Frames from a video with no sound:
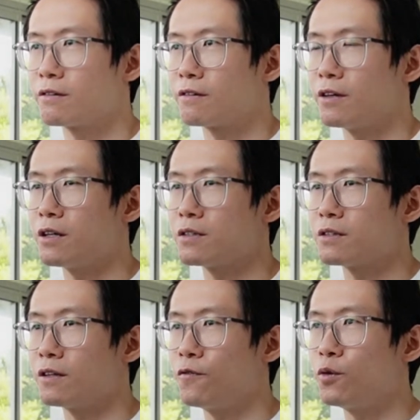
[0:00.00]
That is,
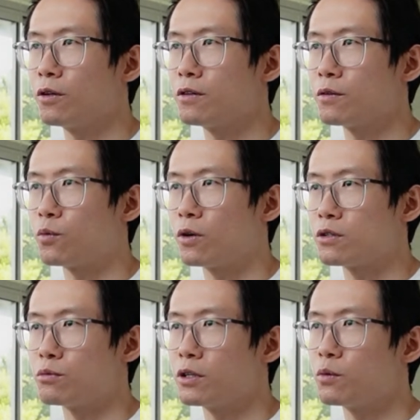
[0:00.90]
if you learn the words
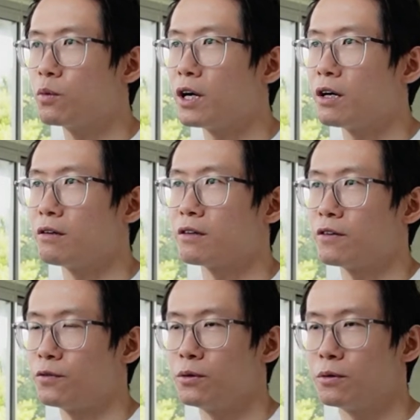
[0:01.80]
really well, if
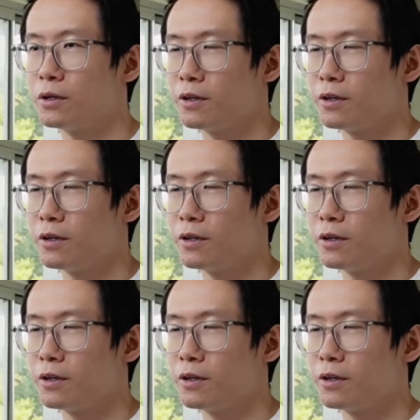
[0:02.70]
you